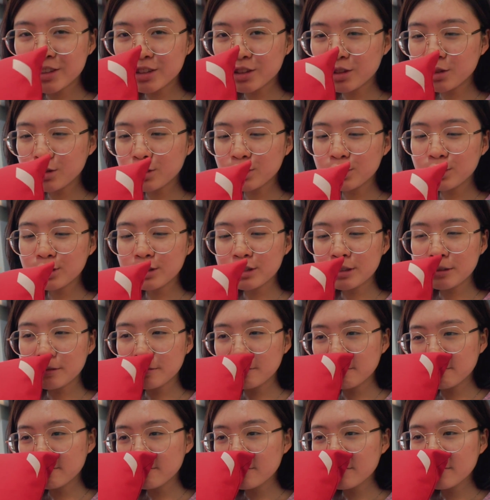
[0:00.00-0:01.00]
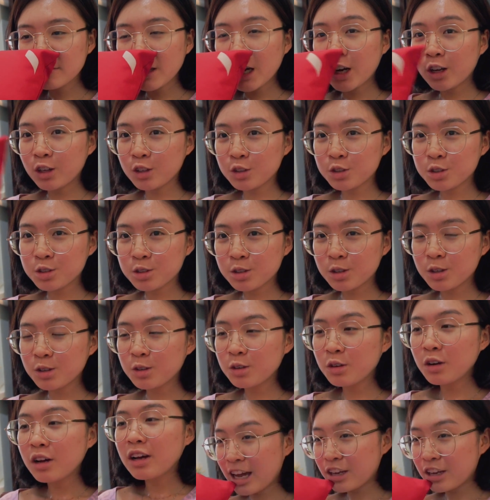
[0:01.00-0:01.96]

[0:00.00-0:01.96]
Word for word: So good. Also,